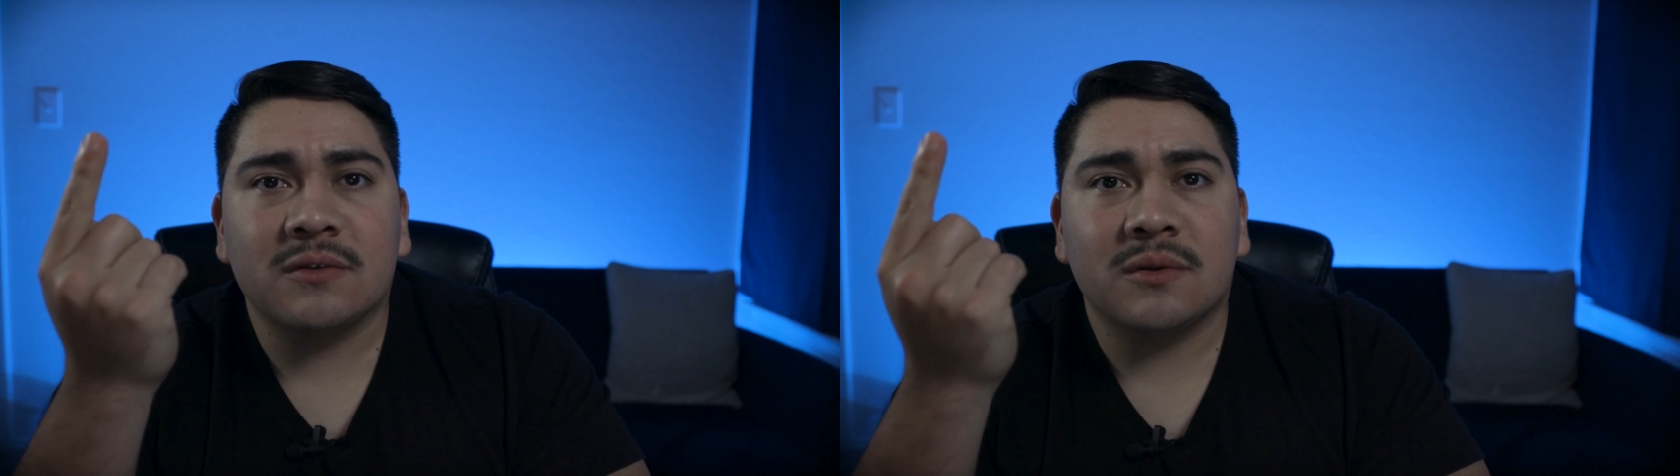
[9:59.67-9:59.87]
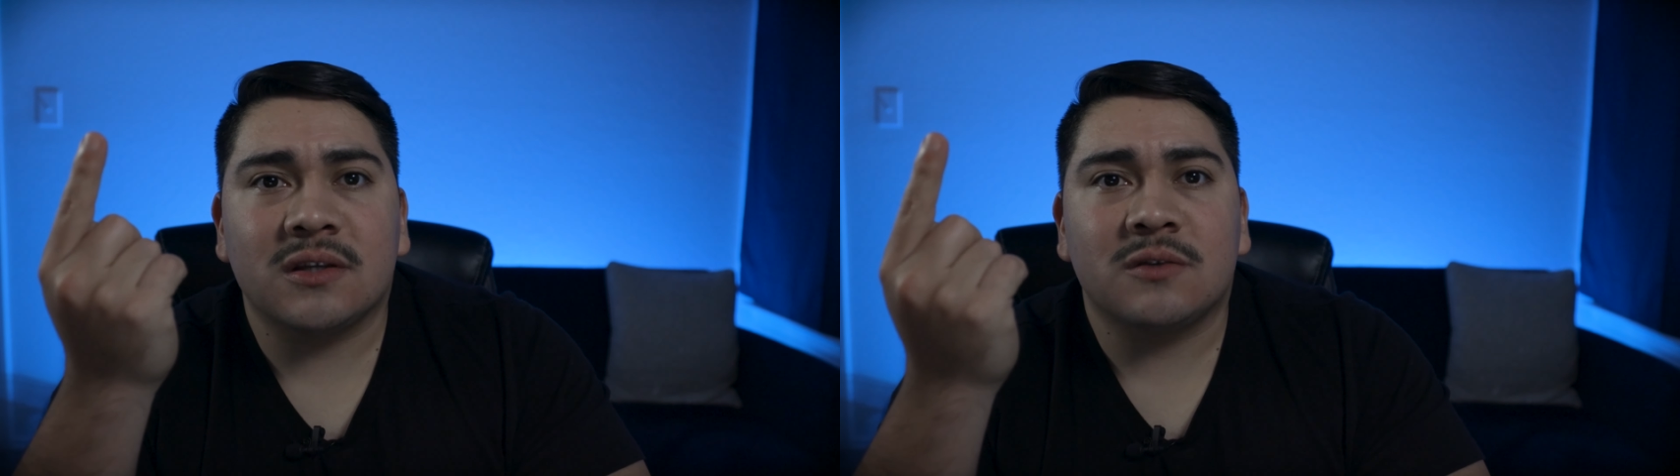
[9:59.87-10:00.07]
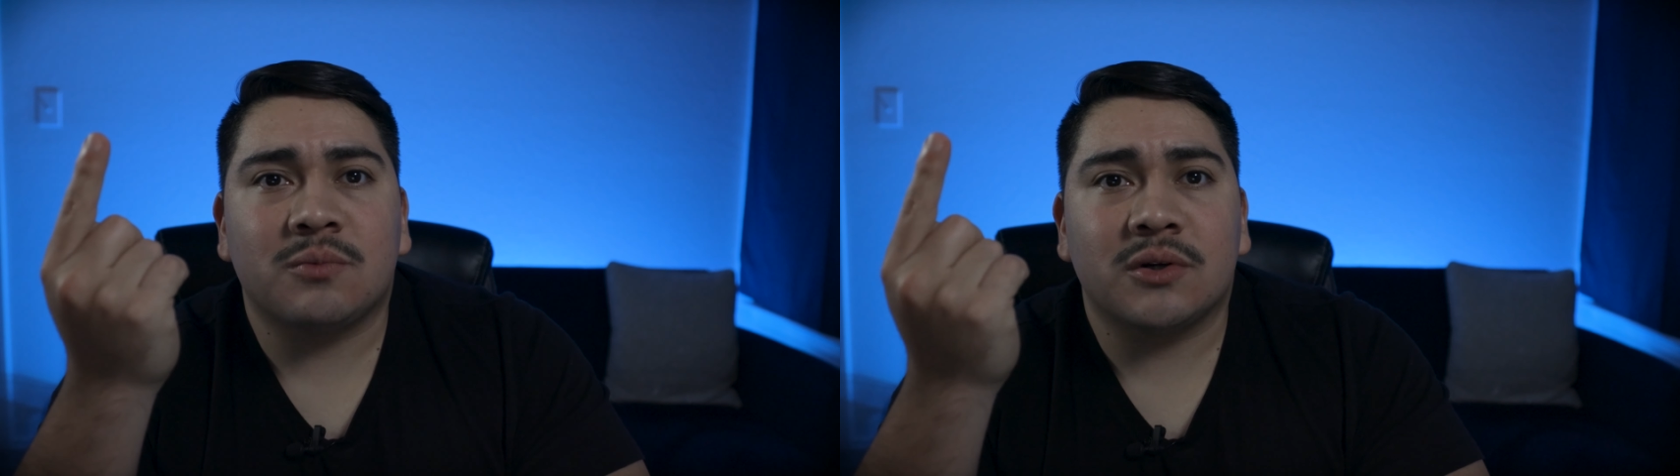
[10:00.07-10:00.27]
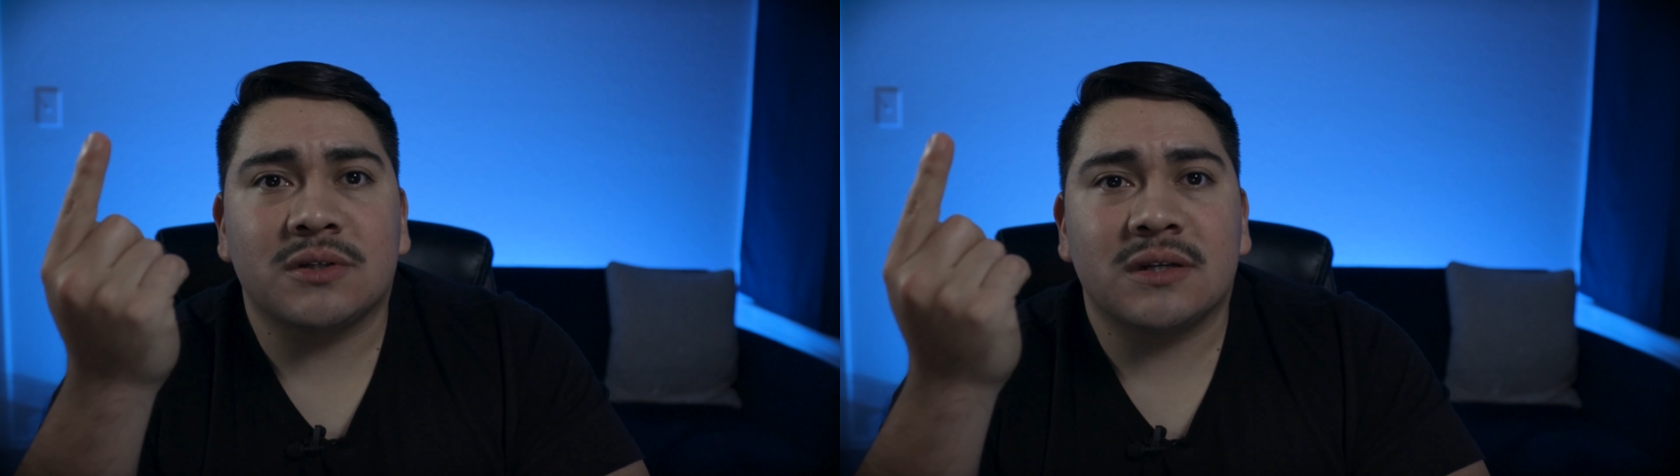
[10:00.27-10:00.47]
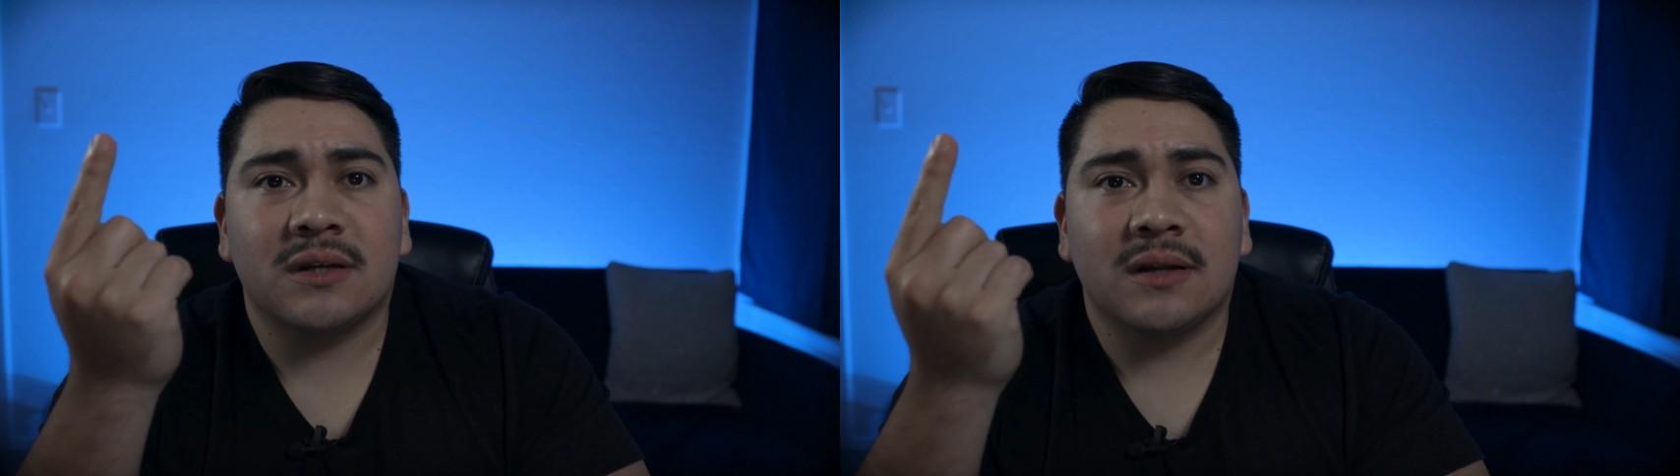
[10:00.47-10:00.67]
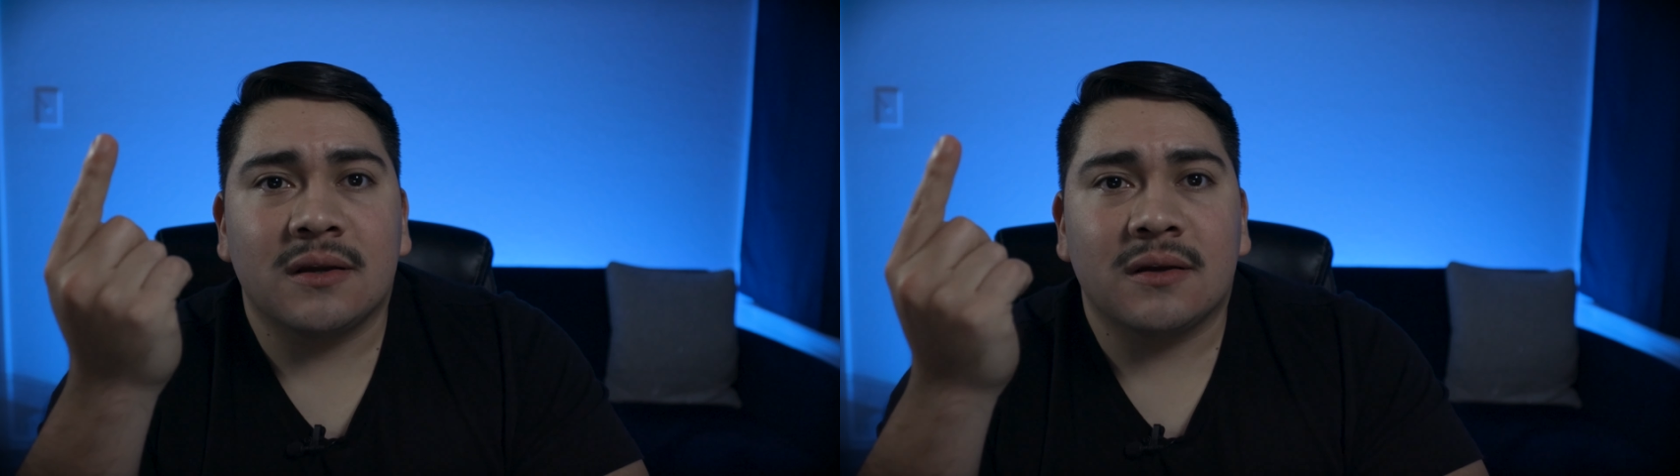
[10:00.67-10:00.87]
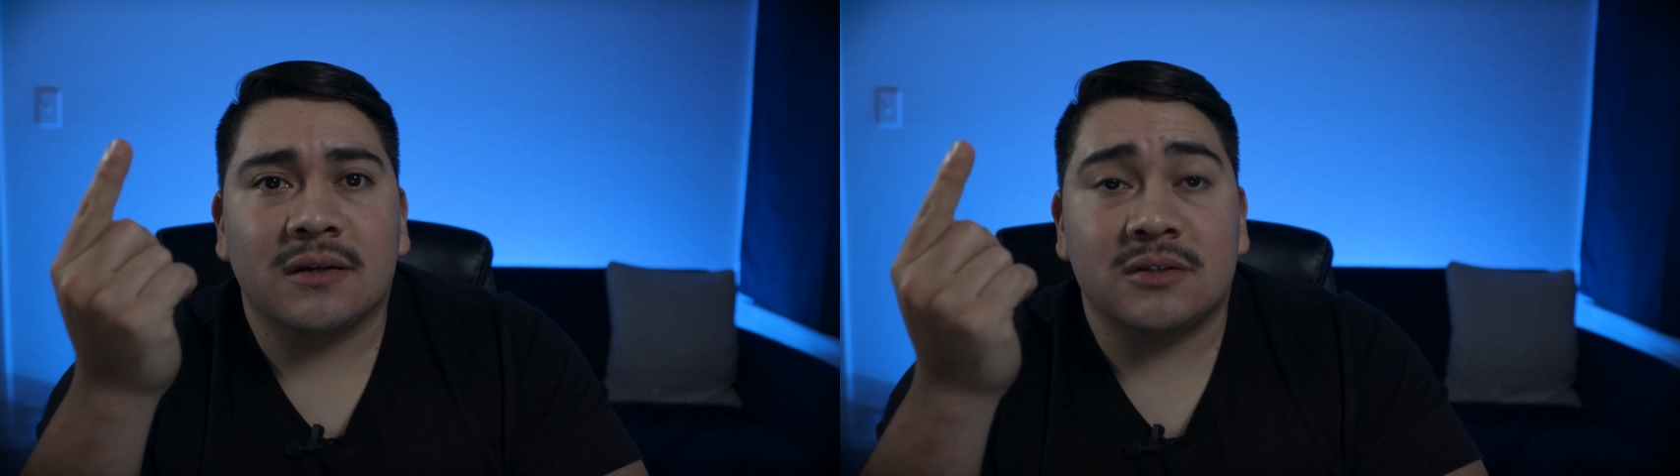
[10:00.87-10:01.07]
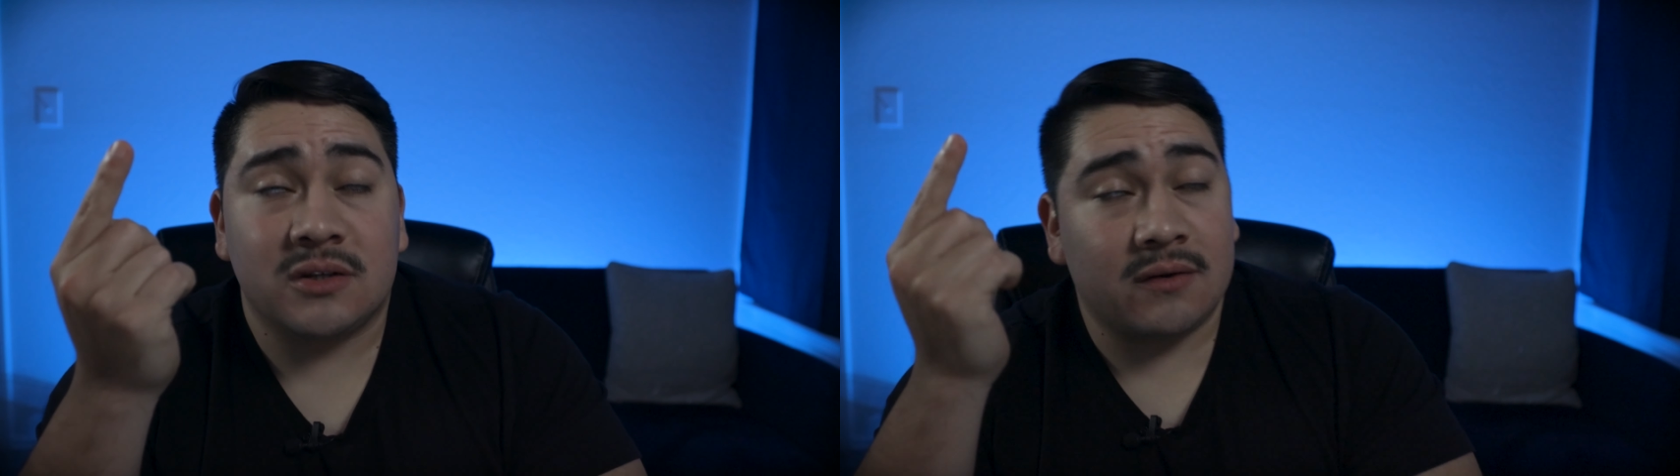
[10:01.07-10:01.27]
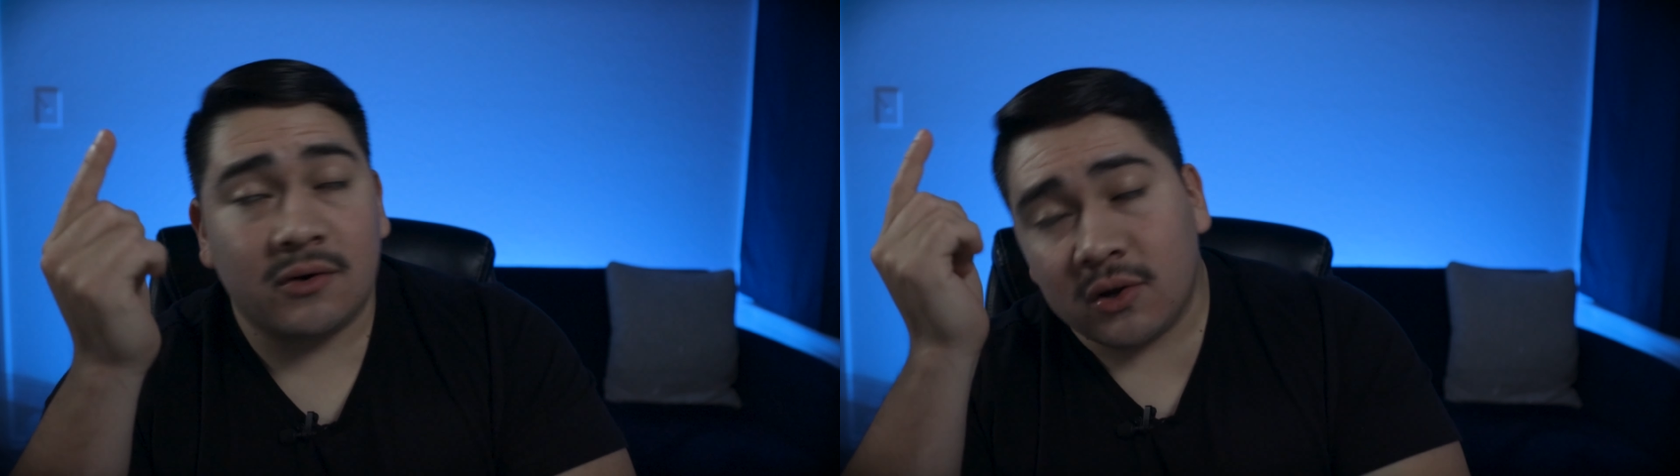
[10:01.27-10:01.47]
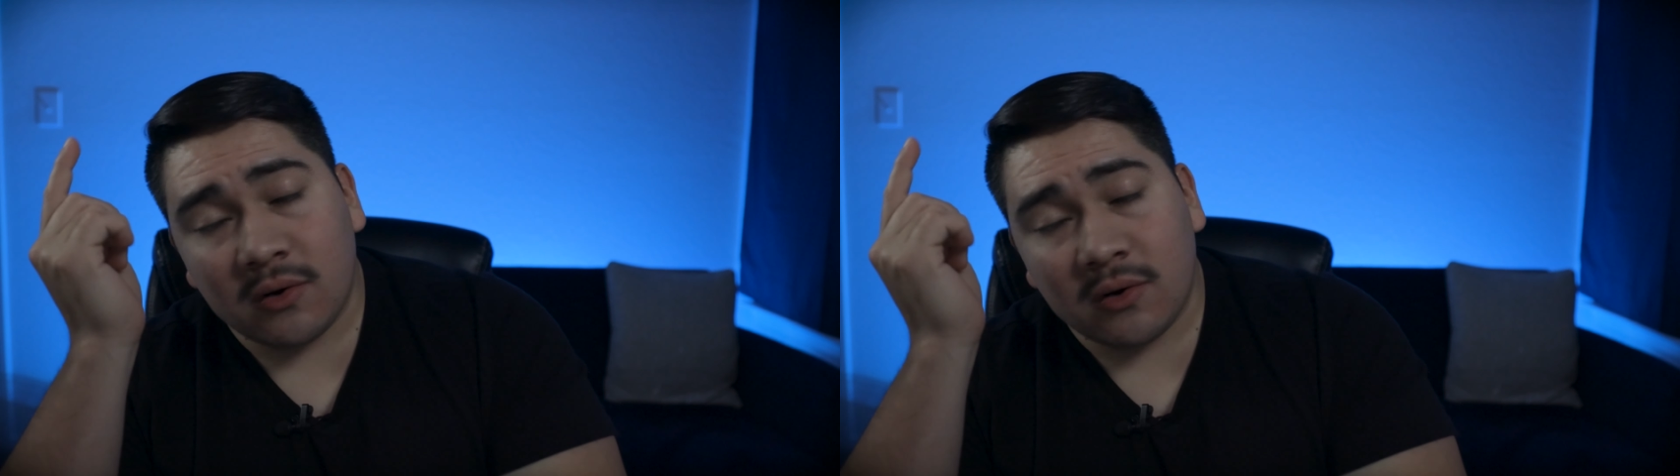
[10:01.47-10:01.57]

with this person, because you never know.